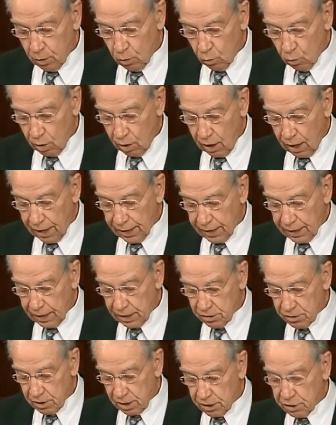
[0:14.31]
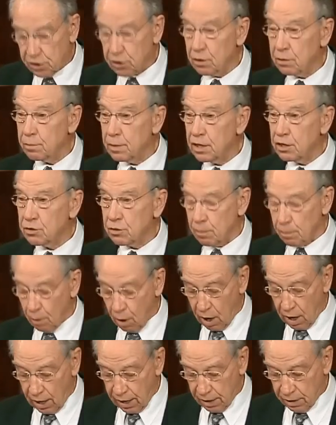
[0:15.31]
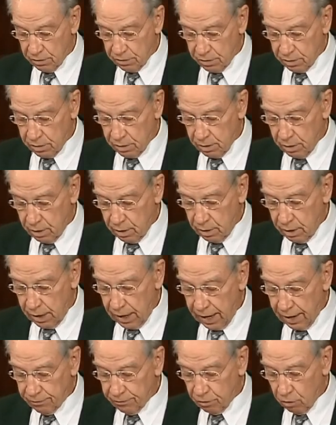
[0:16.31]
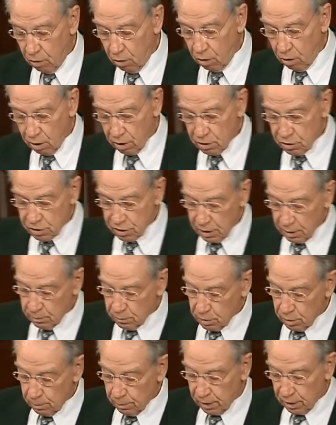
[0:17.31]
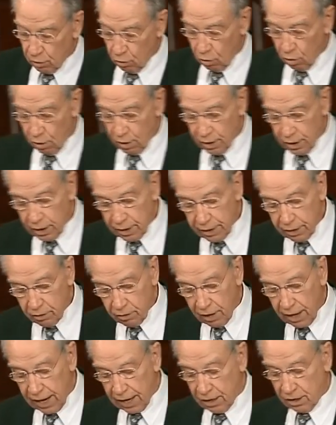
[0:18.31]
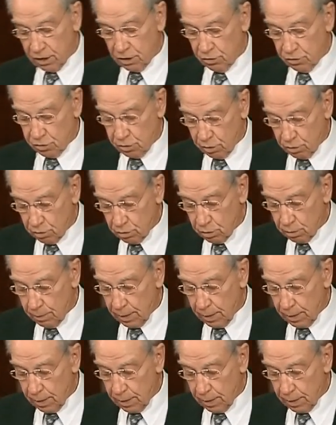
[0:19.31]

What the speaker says: Well, I guess I shouldn't be surprised. After all, it seems the minority leader had concerns